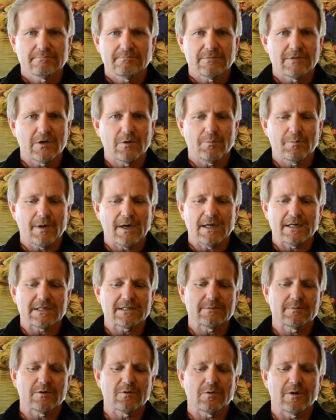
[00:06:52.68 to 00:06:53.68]
no
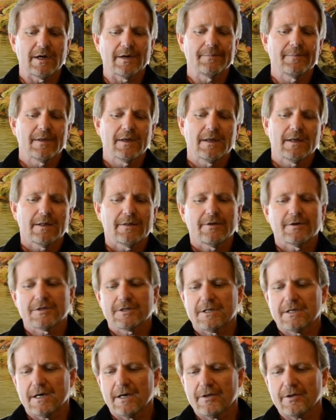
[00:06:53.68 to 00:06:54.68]
possible way there's
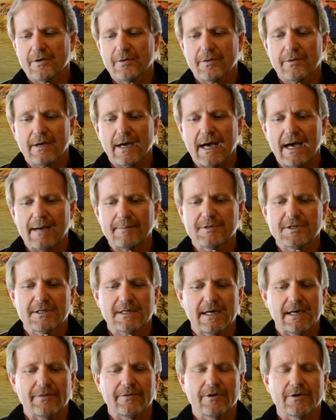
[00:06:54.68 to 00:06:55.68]
another option
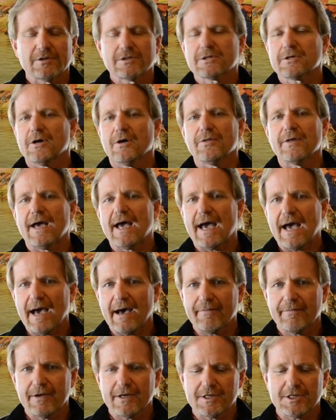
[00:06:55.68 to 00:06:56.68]
on those called the
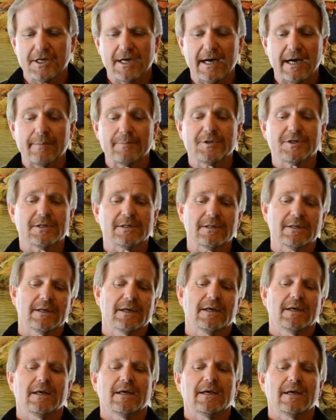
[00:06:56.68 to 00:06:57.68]
half hitch option
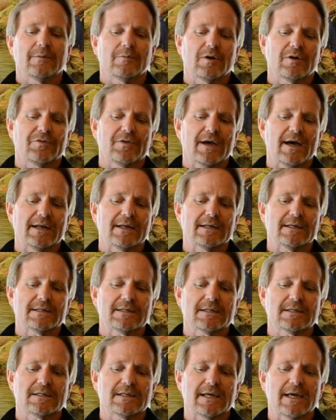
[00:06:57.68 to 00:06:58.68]
and what that
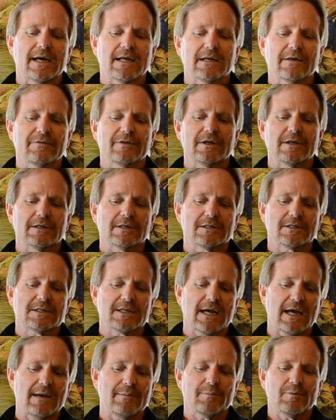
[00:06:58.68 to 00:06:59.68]
is is the end of it is
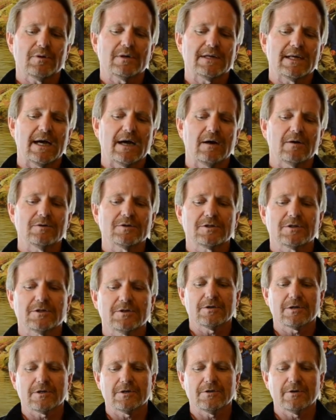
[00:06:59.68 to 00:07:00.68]
tapered down so
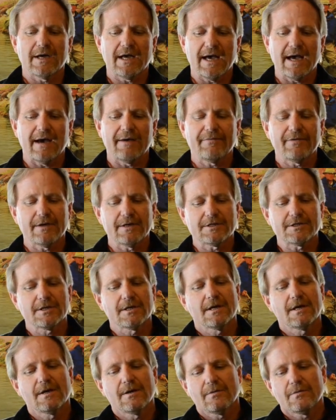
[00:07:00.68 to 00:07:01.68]
can do a half hitch
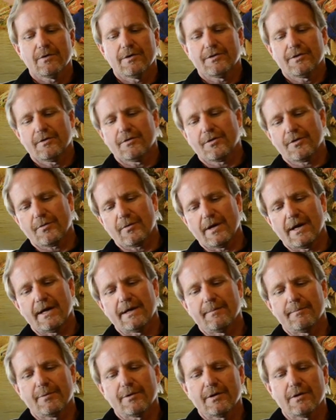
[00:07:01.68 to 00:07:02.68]
with your
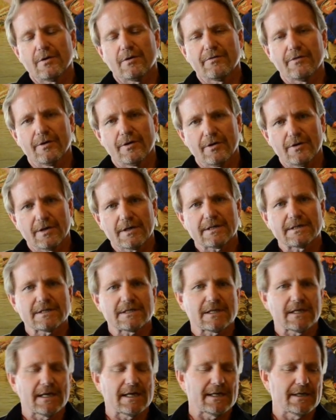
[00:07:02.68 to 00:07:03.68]
thread and put it over the hook and
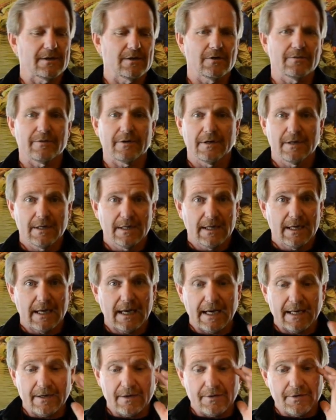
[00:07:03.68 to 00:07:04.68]
slide it over.
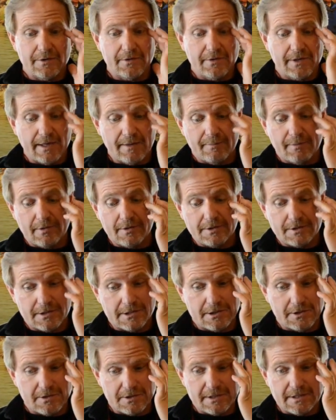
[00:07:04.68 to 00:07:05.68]
I don't do that
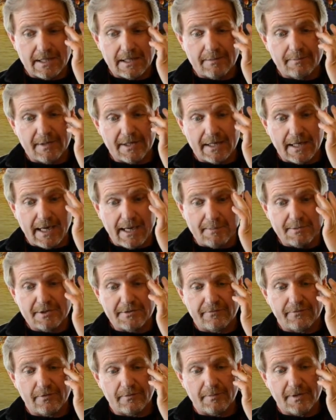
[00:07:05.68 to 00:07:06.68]
personally, so it's not a big
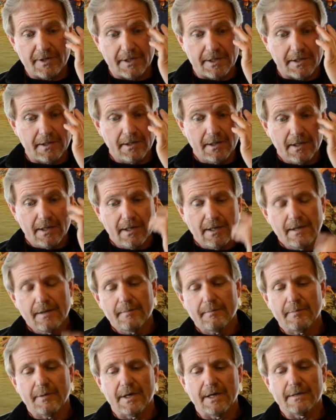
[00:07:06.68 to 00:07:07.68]
option for me,
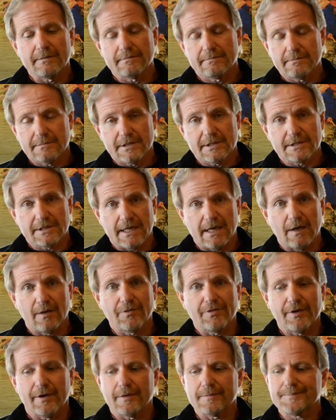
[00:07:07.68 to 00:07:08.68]
but it's
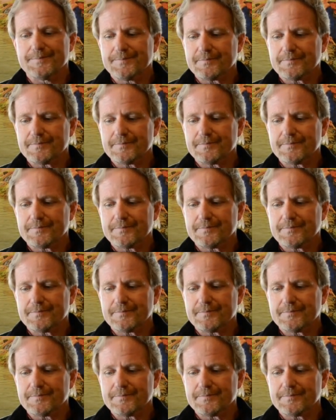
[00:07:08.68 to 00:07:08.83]
out there.